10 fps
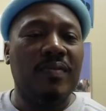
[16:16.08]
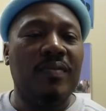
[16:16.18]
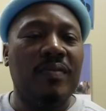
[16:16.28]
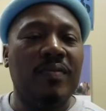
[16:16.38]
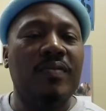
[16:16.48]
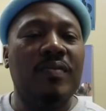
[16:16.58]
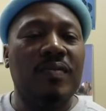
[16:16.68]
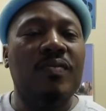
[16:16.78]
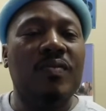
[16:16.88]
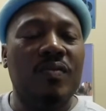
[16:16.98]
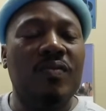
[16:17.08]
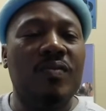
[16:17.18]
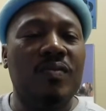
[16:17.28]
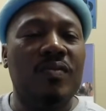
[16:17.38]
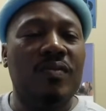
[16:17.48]

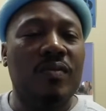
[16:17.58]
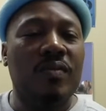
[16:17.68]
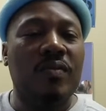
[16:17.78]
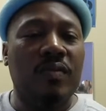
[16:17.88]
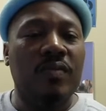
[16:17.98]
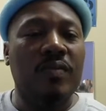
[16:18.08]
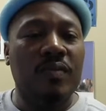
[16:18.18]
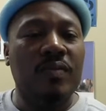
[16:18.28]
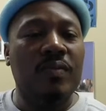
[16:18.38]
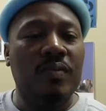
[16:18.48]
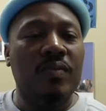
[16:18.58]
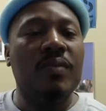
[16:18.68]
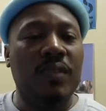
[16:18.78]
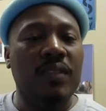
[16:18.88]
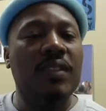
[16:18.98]

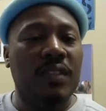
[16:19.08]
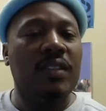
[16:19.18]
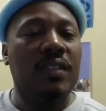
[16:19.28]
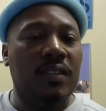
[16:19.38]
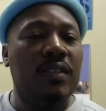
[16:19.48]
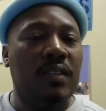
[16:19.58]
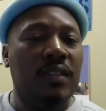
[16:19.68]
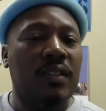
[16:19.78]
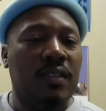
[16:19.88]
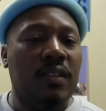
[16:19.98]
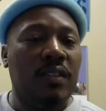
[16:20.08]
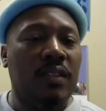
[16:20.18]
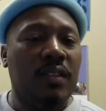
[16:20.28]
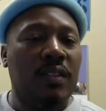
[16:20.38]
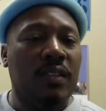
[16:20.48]

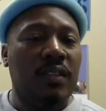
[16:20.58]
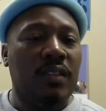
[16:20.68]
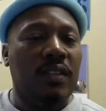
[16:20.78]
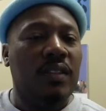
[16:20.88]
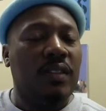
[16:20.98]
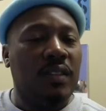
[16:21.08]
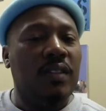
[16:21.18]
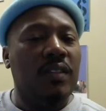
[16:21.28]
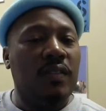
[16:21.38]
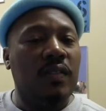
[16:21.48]
[no speech]